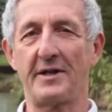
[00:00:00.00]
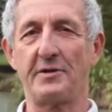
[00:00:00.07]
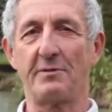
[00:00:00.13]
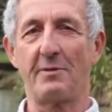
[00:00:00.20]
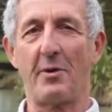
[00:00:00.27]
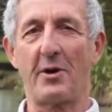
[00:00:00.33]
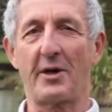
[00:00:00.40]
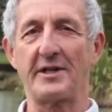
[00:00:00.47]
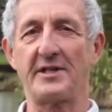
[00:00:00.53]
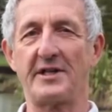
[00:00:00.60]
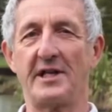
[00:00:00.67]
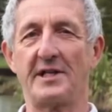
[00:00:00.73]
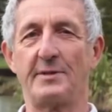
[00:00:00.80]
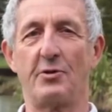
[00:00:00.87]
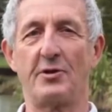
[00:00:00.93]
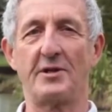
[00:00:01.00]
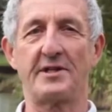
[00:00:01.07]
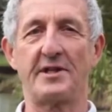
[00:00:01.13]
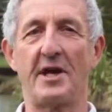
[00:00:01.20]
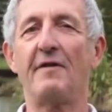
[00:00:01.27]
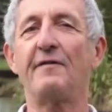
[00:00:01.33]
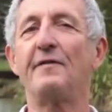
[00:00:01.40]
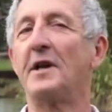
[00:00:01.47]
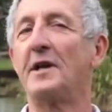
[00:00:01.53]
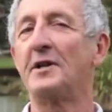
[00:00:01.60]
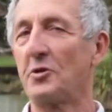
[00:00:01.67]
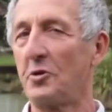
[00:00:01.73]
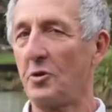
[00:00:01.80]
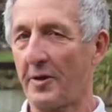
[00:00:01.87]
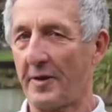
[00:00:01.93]
The supermarket sells more stuff, and
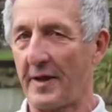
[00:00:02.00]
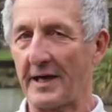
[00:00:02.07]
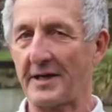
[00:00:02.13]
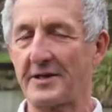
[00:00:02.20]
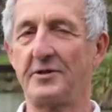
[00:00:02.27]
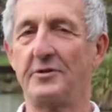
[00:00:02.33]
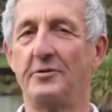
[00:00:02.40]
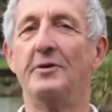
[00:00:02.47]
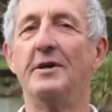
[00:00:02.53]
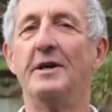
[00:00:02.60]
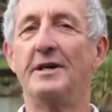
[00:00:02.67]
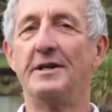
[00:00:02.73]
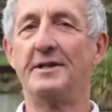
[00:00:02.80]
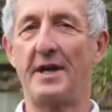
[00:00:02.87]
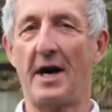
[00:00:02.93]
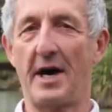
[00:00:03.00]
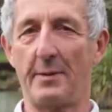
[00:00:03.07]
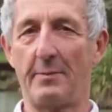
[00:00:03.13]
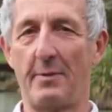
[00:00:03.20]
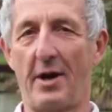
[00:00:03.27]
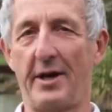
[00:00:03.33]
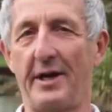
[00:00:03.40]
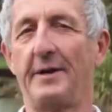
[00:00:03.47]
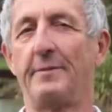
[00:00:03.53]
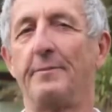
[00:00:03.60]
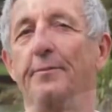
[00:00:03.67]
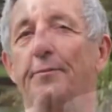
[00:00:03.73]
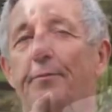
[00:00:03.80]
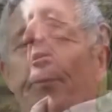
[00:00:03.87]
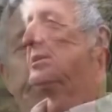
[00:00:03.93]
it's all thanks to data mining.
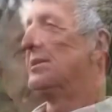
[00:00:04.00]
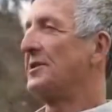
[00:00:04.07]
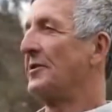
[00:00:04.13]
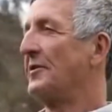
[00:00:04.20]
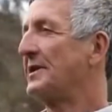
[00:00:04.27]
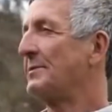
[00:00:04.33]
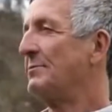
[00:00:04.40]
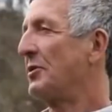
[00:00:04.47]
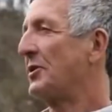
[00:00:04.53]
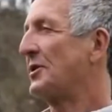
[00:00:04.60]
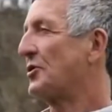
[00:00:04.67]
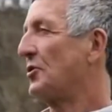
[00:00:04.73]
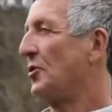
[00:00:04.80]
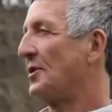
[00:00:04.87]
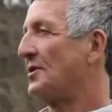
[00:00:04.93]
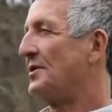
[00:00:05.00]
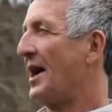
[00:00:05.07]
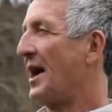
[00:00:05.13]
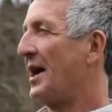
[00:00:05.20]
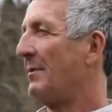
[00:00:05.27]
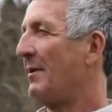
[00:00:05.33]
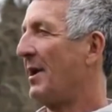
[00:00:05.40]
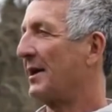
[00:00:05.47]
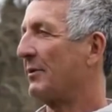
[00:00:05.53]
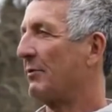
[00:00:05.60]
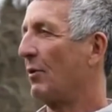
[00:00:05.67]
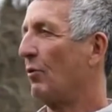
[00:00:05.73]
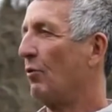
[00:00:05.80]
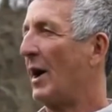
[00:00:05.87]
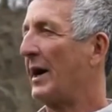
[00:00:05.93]
So this MOOC is called Data Mining
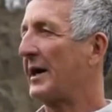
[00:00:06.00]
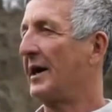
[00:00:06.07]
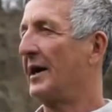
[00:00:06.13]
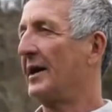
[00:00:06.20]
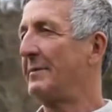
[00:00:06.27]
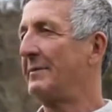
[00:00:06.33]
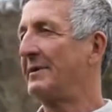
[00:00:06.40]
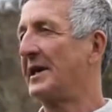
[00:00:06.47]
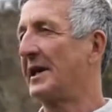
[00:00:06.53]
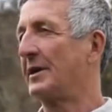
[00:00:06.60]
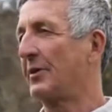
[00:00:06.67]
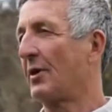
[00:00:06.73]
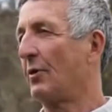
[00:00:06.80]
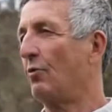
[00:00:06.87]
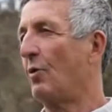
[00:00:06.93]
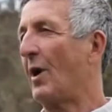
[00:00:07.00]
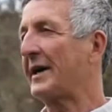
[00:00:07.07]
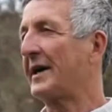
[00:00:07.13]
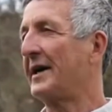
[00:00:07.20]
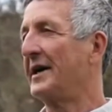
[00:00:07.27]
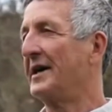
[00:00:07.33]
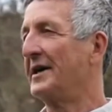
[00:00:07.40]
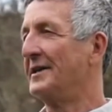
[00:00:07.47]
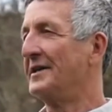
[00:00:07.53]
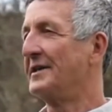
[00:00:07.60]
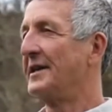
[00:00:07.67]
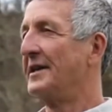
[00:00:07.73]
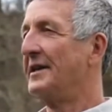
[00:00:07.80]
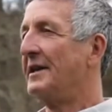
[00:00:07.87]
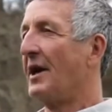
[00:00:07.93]
with Weka. Let me tell you what a Weka
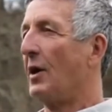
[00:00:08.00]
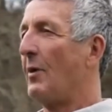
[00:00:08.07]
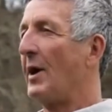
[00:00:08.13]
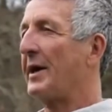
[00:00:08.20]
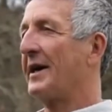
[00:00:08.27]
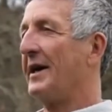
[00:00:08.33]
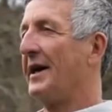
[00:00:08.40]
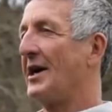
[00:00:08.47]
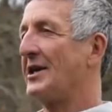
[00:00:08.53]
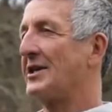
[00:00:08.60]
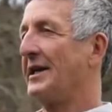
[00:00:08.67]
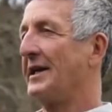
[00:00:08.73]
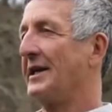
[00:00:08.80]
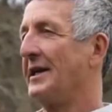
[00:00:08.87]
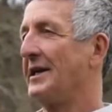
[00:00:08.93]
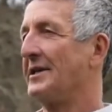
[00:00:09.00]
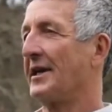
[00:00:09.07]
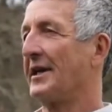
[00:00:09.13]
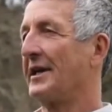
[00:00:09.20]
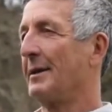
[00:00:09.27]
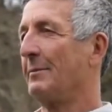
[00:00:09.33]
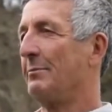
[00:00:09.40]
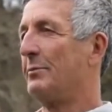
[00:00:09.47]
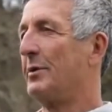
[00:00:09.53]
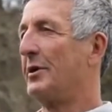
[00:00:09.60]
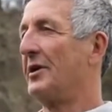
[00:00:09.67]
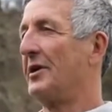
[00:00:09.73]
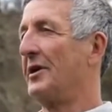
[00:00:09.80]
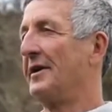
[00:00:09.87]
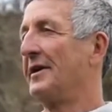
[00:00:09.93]
is. A Weka actually is a little
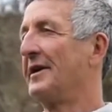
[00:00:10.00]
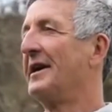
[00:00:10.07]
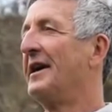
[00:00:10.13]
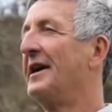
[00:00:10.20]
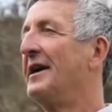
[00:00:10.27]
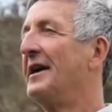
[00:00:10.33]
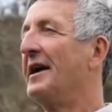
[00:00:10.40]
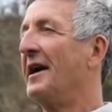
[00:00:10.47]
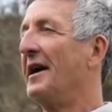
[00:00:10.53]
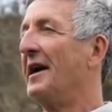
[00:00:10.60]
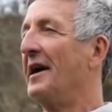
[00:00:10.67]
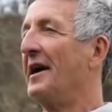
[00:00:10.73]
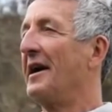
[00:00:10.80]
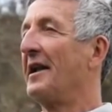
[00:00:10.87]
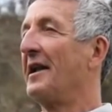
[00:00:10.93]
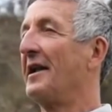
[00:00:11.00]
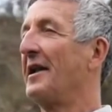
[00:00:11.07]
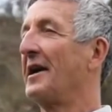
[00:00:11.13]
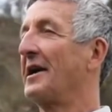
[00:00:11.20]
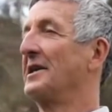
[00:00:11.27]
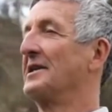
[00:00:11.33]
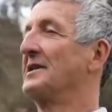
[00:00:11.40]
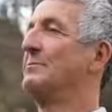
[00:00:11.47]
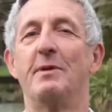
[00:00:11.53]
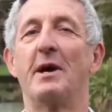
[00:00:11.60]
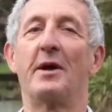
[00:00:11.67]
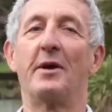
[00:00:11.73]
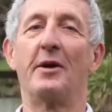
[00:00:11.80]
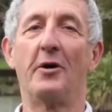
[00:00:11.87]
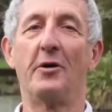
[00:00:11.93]
bird, uh, like
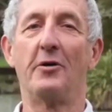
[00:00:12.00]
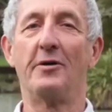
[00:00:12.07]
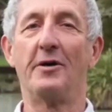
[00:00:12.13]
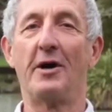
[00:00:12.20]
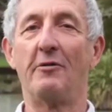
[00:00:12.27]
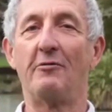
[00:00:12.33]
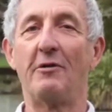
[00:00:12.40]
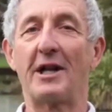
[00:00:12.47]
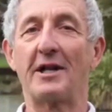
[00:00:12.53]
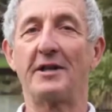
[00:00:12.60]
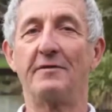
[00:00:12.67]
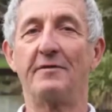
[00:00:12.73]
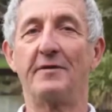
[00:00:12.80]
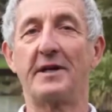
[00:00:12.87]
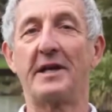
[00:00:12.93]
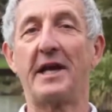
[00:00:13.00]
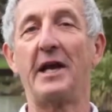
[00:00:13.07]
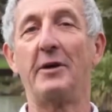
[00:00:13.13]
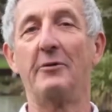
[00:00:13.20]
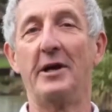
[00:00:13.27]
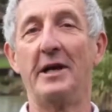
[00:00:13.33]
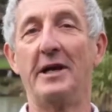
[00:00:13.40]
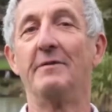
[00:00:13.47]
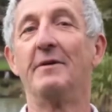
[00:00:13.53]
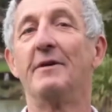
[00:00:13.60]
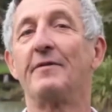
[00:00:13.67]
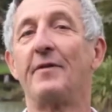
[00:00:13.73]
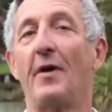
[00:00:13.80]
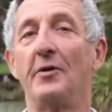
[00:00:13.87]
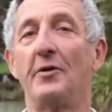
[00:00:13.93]
better known uh, relative, the kiwi,
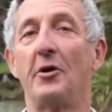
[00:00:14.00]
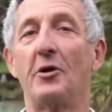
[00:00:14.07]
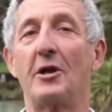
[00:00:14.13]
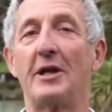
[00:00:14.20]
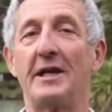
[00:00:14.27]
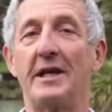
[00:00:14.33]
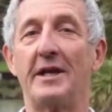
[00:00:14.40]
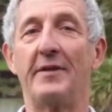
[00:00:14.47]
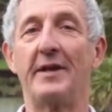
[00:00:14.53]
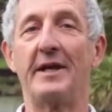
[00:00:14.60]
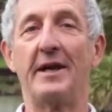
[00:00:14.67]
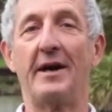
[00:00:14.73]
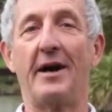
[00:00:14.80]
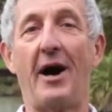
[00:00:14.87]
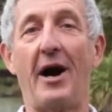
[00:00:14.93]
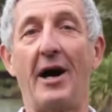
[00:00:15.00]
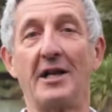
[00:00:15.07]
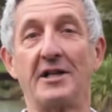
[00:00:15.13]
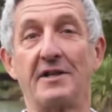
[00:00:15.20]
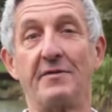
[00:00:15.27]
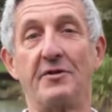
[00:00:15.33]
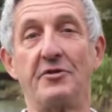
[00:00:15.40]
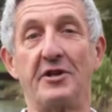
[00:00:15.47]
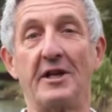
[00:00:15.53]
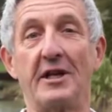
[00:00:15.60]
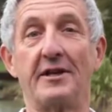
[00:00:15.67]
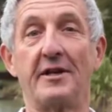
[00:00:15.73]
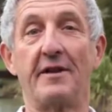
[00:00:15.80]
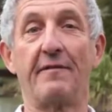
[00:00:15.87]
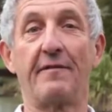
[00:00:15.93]
found only in the islands of New
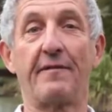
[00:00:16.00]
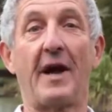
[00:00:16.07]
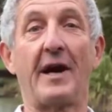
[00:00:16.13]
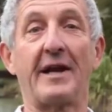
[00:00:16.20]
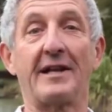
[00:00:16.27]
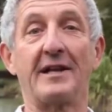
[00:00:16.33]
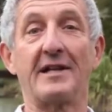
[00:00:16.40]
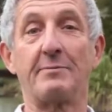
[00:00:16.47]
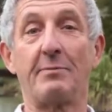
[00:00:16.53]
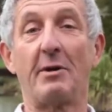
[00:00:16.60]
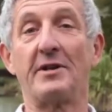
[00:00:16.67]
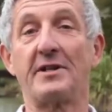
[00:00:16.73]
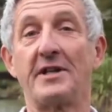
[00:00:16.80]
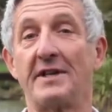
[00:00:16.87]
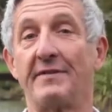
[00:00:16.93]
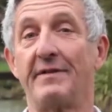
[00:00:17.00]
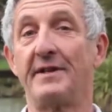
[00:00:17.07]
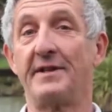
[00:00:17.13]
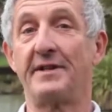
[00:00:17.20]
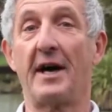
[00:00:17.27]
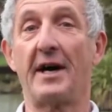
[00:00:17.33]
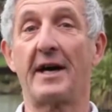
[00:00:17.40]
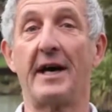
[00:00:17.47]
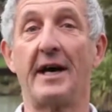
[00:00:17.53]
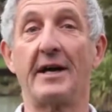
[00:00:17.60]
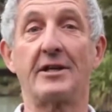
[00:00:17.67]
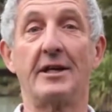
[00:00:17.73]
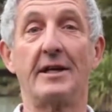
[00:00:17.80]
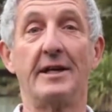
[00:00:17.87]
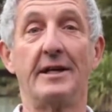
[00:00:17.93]
Zealand and flightless, by the size of a duck actually.